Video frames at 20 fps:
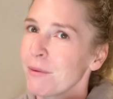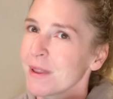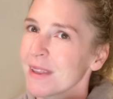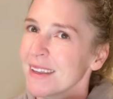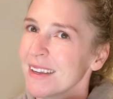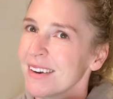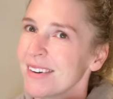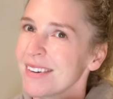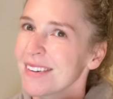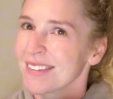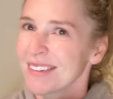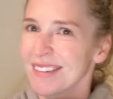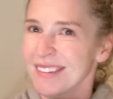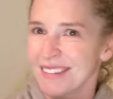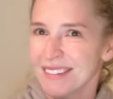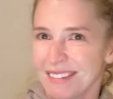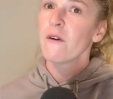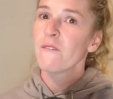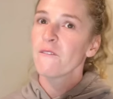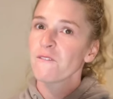later.
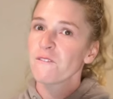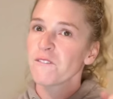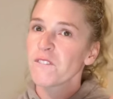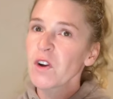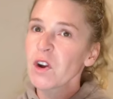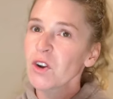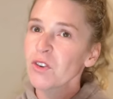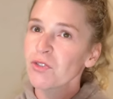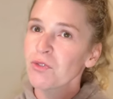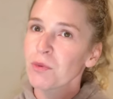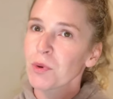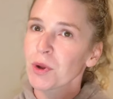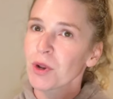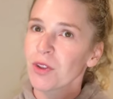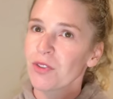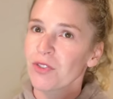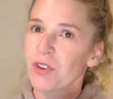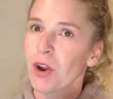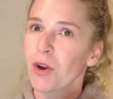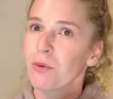First, we're going to
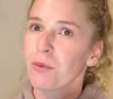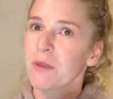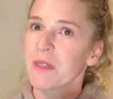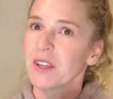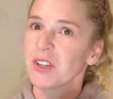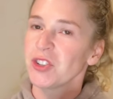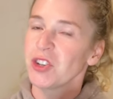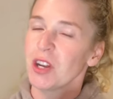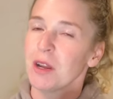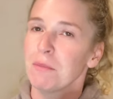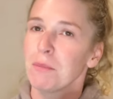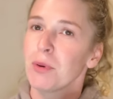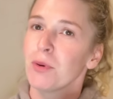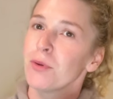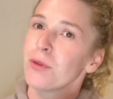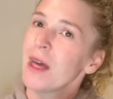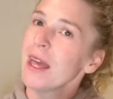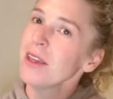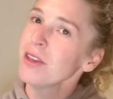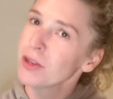start with a shampoo
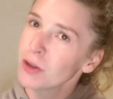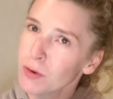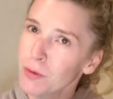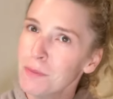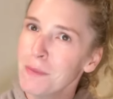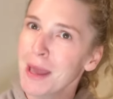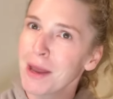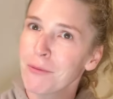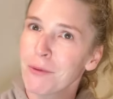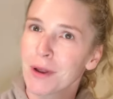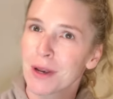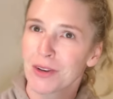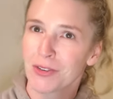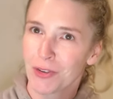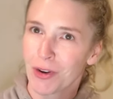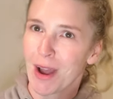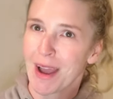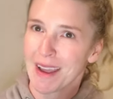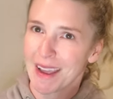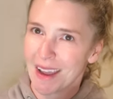that you may want to
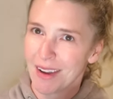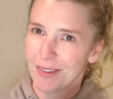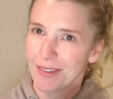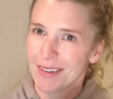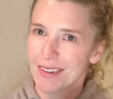try out.